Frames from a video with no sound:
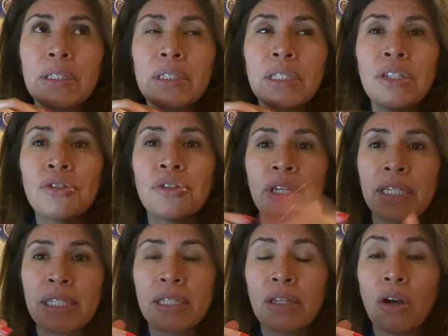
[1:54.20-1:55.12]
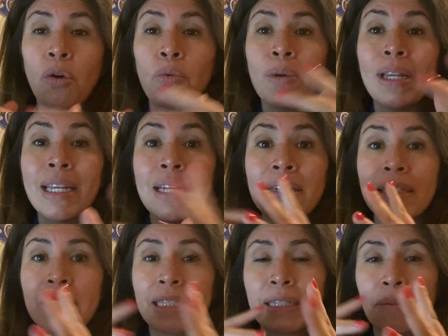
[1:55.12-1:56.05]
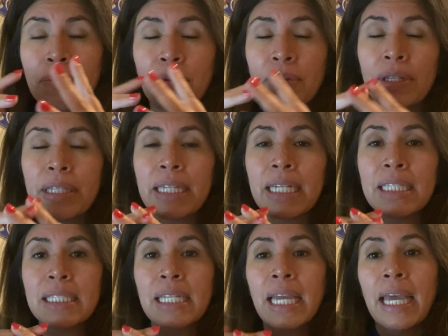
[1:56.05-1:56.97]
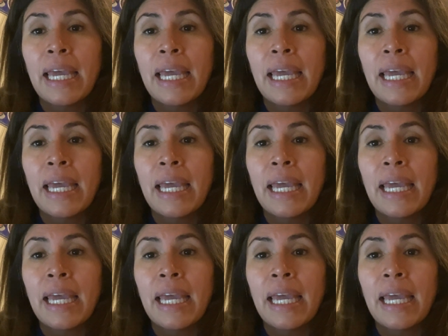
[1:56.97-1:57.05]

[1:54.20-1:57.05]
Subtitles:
teach us or we learn at some point that